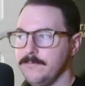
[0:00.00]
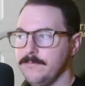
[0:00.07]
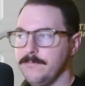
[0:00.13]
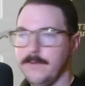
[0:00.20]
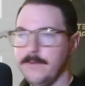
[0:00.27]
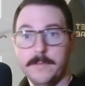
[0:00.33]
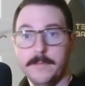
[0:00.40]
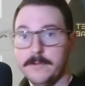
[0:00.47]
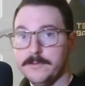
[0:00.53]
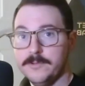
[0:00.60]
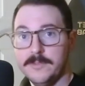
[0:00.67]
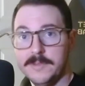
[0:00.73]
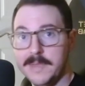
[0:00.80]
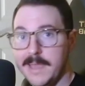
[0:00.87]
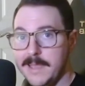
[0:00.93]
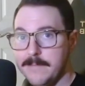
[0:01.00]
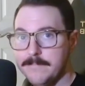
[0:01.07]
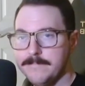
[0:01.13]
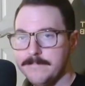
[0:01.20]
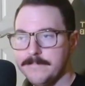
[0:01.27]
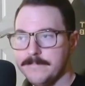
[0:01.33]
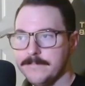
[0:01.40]
Fundamental to the game
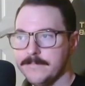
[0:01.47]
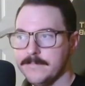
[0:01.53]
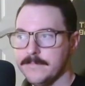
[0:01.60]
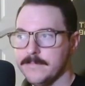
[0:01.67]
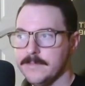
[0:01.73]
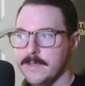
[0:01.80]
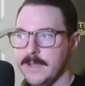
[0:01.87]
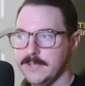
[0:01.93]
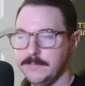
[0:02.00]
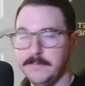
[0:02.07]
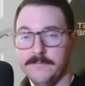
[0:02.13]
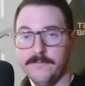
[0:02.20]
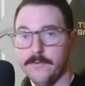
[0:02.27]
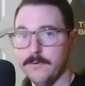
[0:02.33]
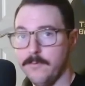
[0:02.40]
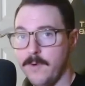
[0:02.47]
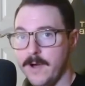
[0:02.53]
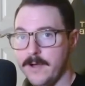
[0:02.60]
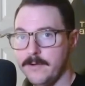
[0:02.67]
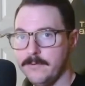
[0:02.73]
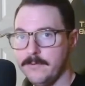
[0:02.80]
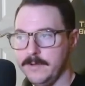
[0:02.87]
has been for a
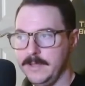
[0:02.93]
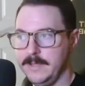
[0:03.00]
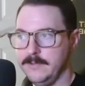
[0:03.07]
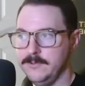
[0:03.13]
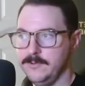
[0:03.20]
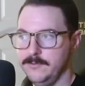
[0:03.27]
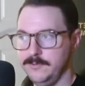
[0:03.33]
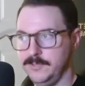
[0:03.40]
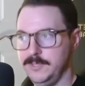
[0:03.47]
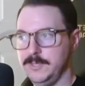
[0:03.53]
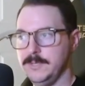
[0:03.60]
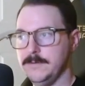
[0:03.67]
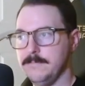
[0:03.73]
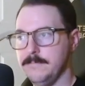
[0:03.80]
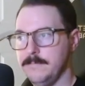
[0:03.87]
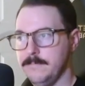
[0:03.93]
while, and to see it,